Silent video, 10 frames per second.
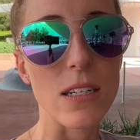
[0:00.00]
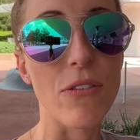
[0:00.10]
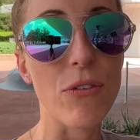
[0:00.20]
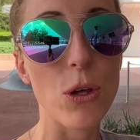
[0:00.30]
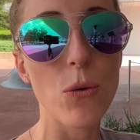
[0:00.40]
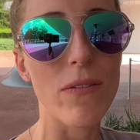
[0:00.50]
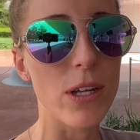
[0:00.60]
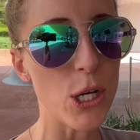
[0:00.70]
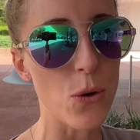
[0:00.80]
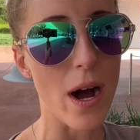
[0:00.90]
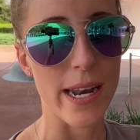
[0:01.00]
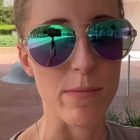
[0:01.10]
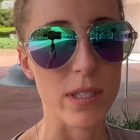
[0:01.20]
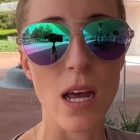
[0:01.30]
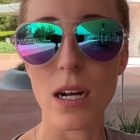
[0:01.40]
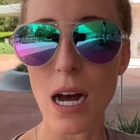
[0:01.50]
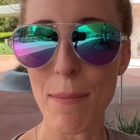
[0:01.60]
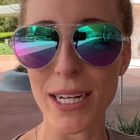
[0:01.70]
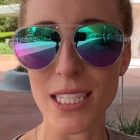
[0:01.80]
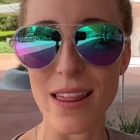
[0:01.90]
a few of the new items
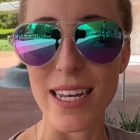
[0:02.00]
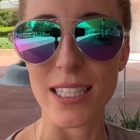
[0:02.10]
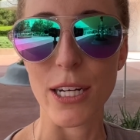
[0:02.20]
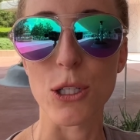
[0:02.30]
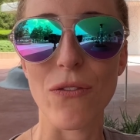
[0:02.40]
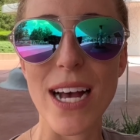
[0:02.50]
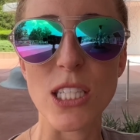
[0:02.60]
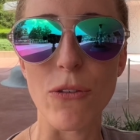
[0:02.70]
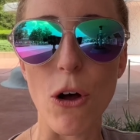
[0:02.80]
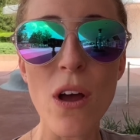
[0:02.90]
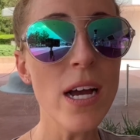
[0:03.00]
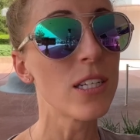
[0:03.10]
coming to this year's festival.